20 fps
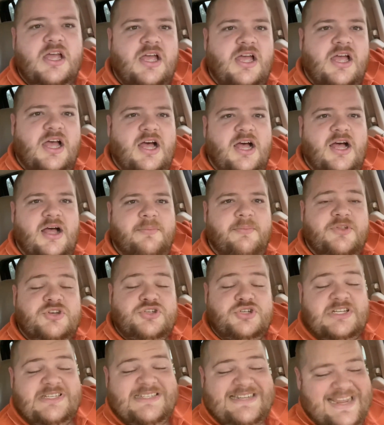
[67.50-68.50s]
Um, the
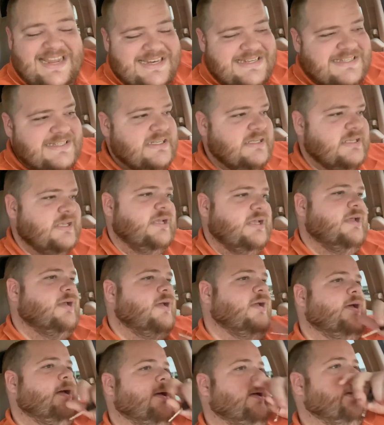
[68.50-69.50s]
tree tent.
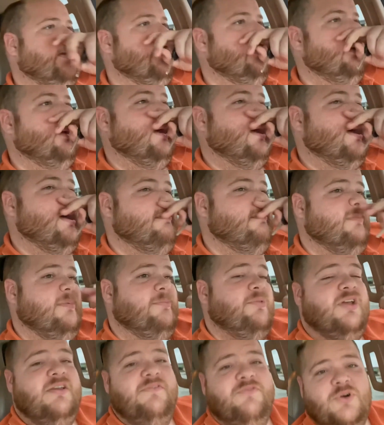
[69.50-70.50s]
Um, I'm
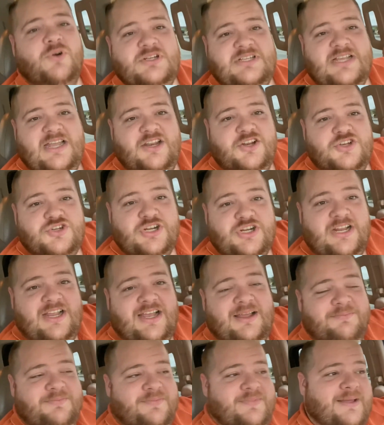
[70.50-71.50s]
looking forward to getting a tree. i
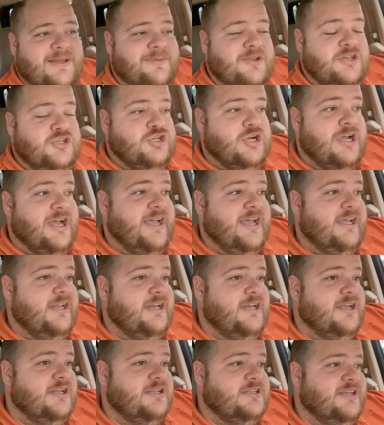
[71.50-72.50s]
have been
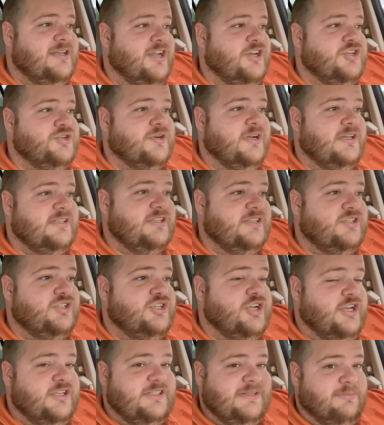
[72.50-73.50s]
trying to get a tree since
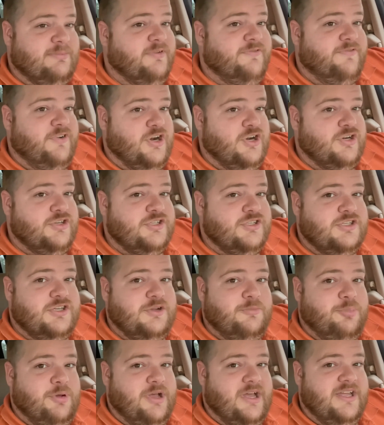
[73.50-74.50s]
December 1st,
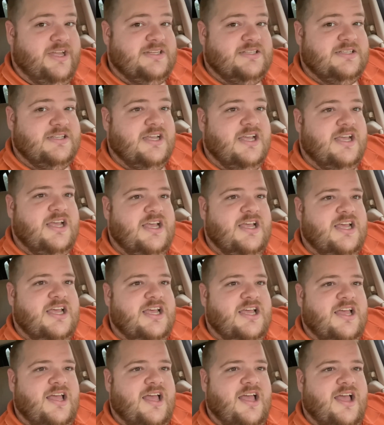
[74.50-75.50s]
but
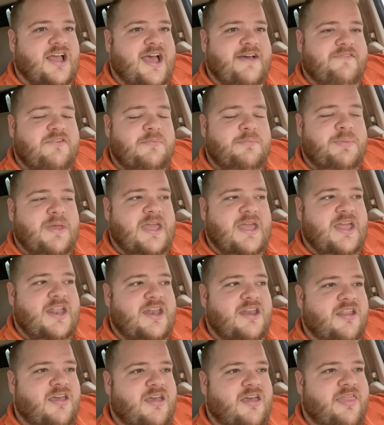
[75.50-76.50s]
haven't
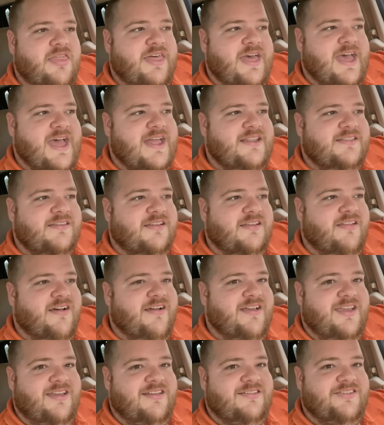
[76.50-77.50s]
been that
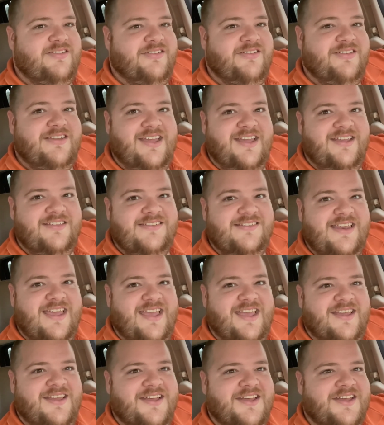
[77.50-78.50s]
lucky. So today is the
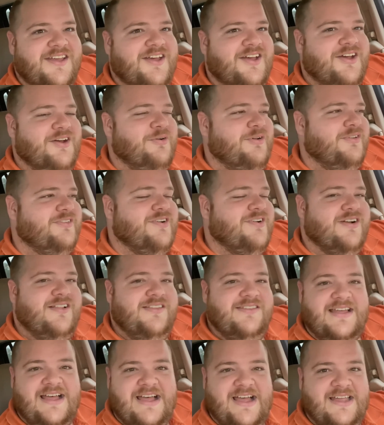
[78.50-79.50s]
day. Let's go
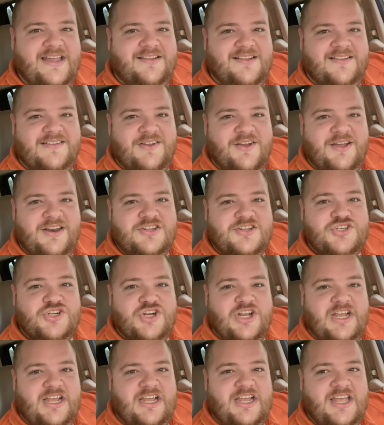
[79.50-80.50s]
inside. Let's go get a
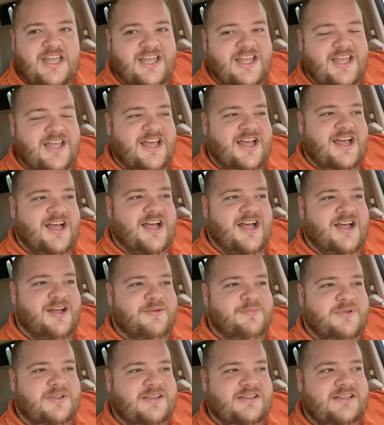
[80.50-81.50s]
tree.
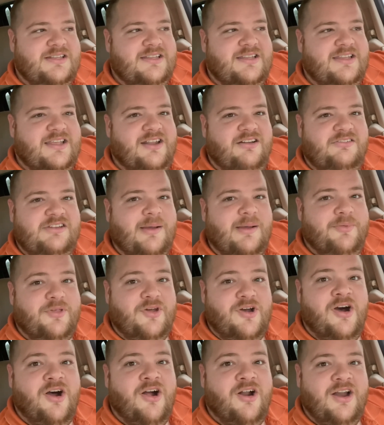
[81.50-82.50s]
Um, get on top of the
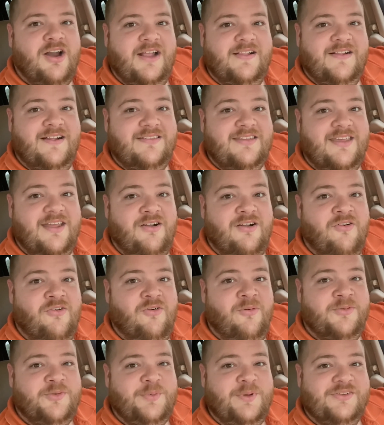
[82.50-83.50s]
car and let's get
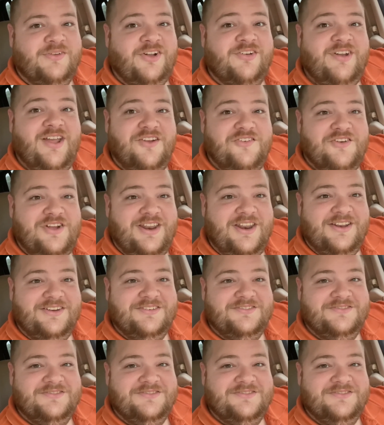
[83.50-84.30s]
home so we can start decorating.